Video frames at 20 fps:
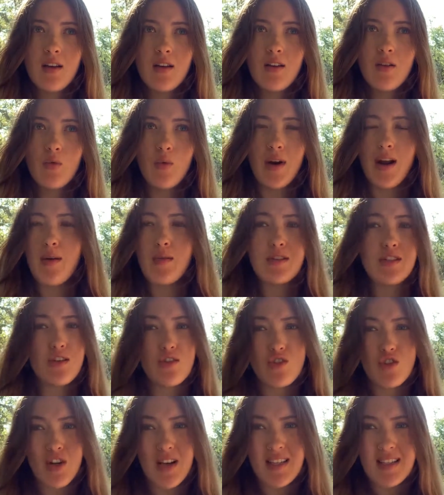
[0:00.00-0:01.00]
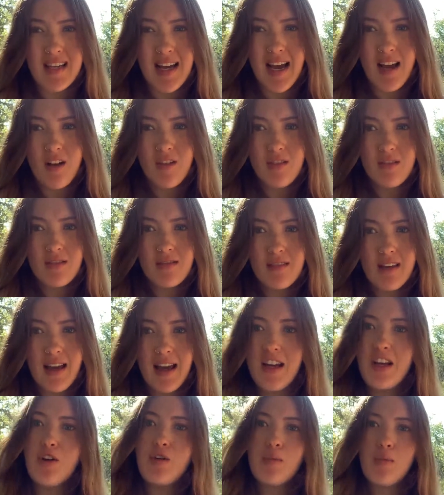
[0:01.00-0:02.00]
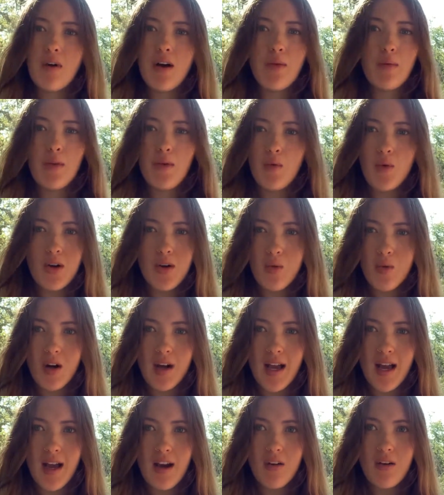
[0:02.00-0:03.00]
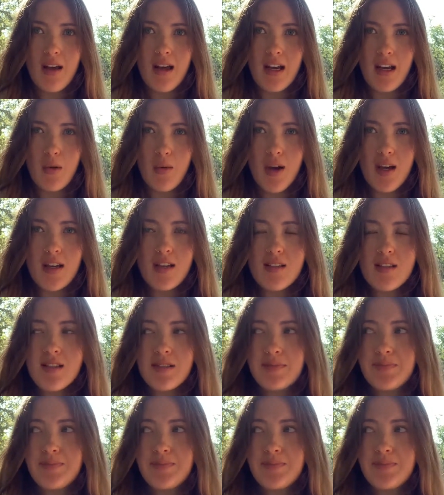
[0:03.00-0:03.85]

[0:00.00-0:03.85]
when I was so stressed out. I knew it probably wouldn't work out anyways.